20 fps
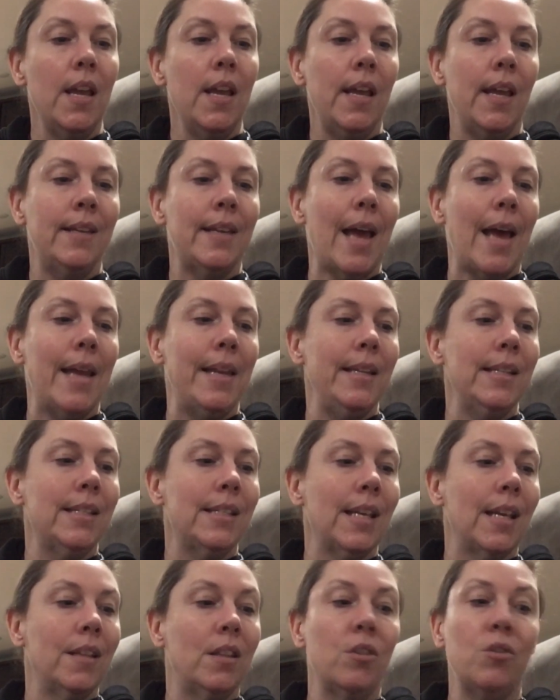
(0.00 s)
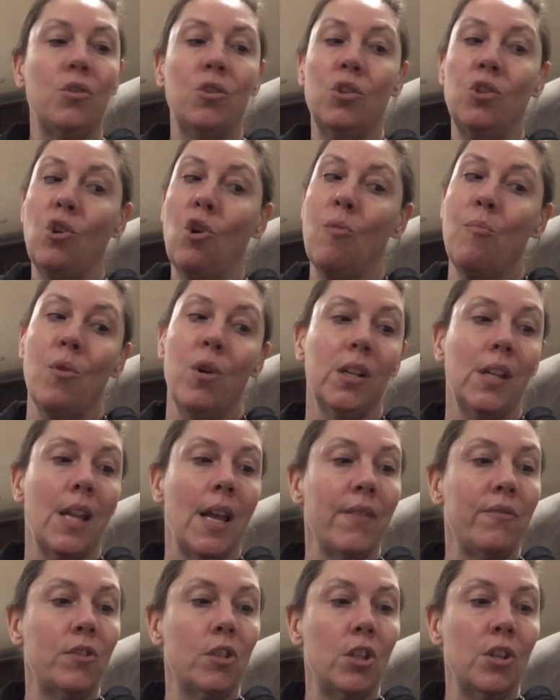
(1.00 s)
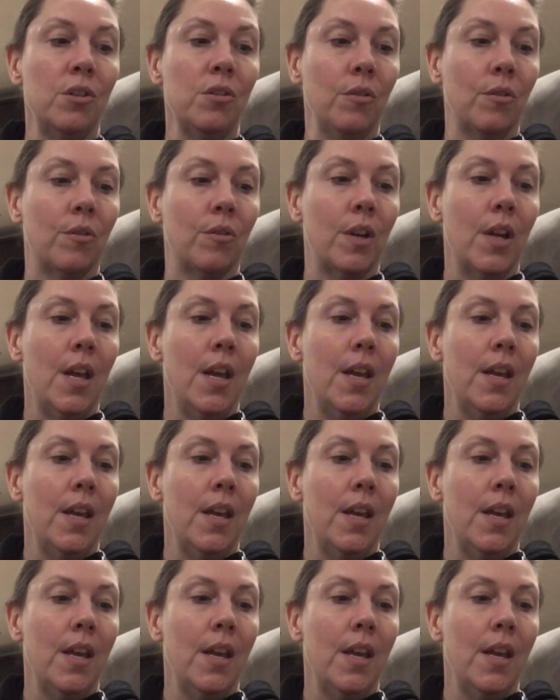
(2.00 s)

and Daddy said there's no more left too,